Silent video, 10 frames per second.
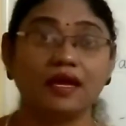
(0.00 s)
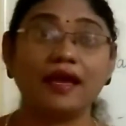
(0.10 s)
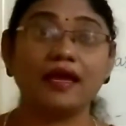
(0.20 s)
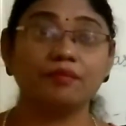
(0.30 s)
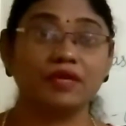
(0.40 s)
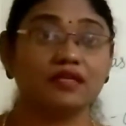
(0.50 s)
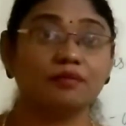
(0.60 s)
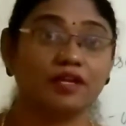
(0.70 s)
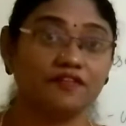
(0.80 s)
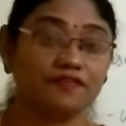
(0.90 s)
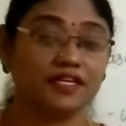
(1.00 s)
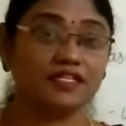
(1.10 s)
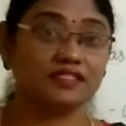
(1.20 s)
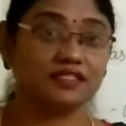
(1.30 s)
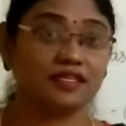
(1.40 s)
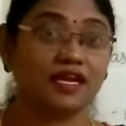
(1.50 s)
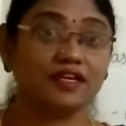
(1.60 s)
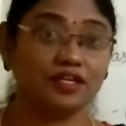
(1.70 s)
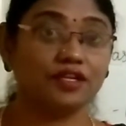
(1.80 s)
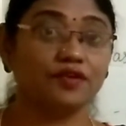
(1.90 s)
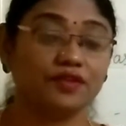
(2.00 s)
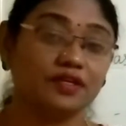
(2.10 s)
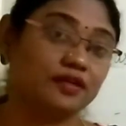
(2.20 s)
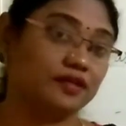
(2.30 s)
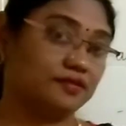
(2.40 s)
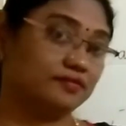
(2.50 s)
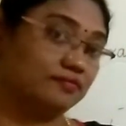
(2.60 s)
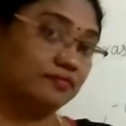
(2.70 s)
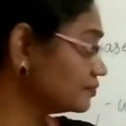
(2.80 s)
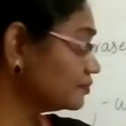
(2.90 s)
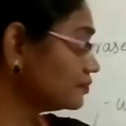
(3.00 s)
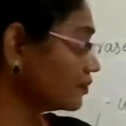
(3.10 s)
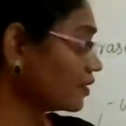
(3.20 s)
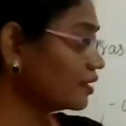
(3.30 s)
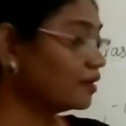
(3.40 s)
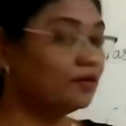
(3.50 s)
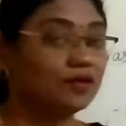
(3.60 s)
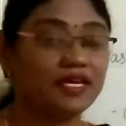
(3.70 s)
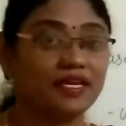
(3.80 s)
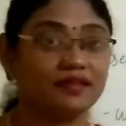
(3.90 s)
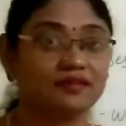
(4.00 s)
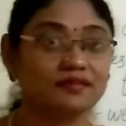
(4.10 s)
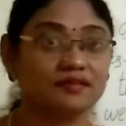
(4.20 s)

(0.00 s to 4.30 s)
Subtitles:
I met my friends at New Year. Okay.